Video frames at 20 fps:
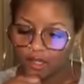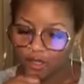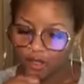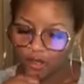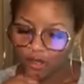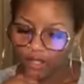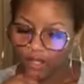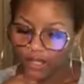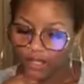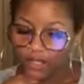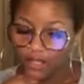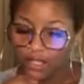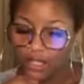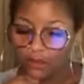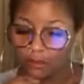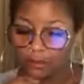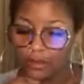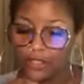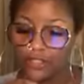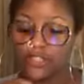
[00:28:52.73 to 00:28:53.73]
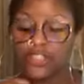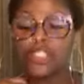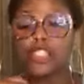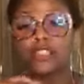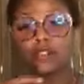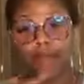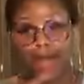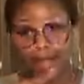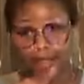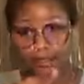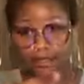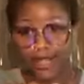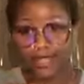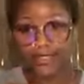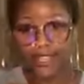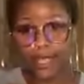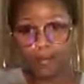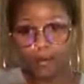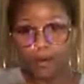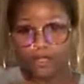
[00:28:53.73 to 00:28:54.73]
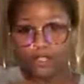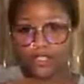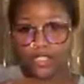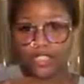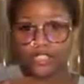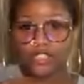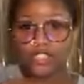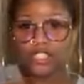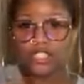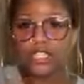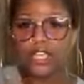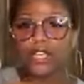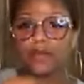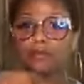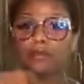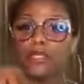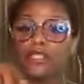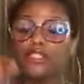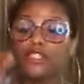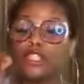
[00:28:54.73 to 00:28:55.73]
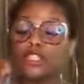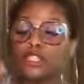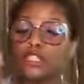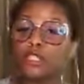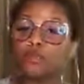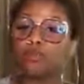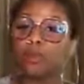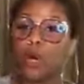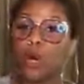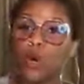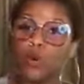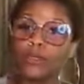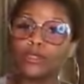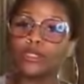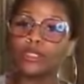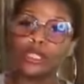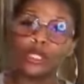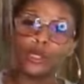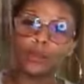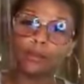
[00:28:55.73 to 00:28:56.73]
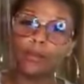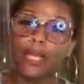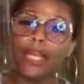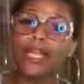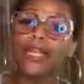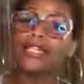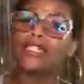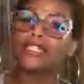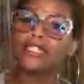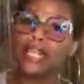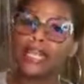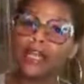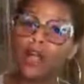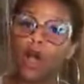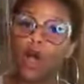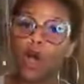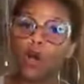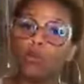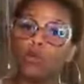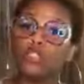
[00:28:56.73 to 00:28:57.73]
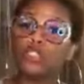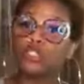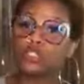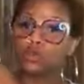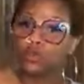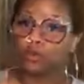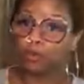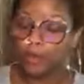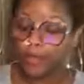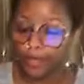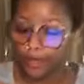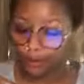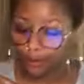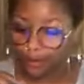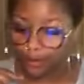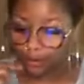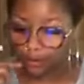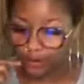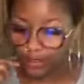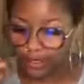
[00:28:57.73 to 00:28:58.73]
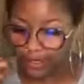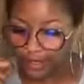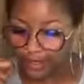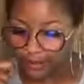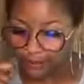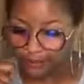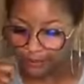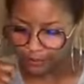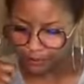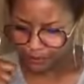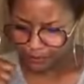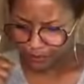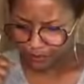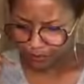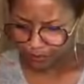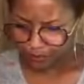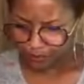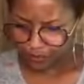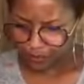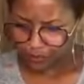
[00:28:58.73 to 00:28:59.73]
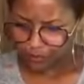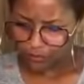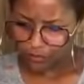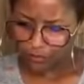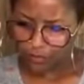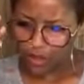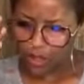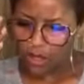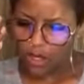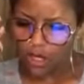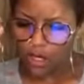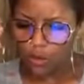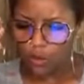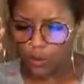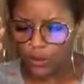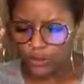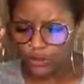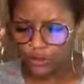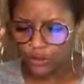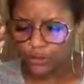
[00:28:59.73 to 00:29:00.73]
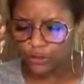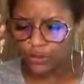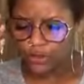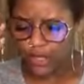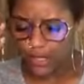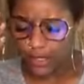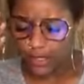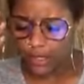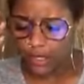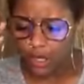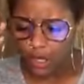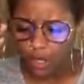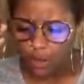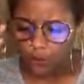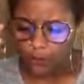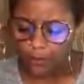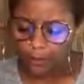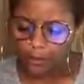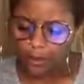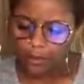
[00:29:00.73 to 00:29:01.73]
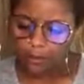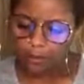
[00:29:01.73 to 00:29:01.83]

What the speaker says: Okay, look, be just like that person that just said, be just as bold with them as they are with you, baby. Okay. What do you think would be